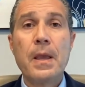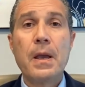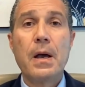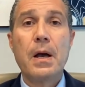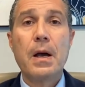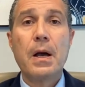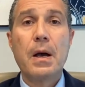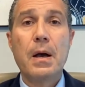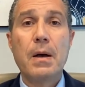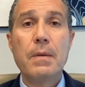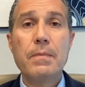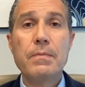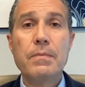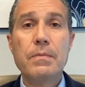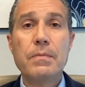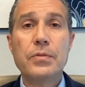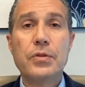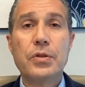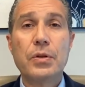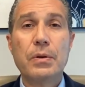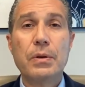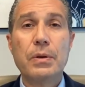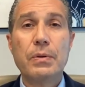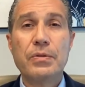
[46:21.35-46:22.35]
Um,
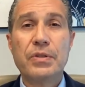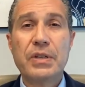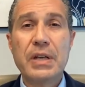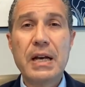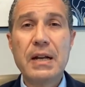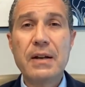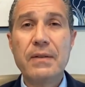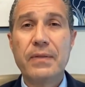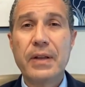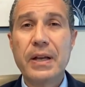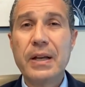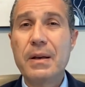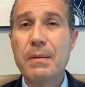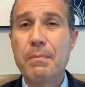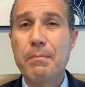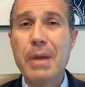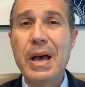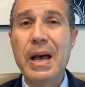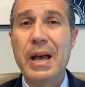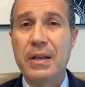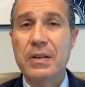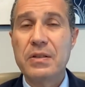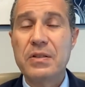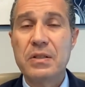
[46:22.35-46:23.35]
so he was kind of like a
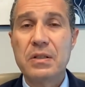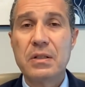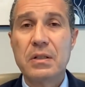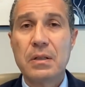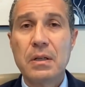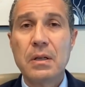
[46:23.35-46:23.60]
mess,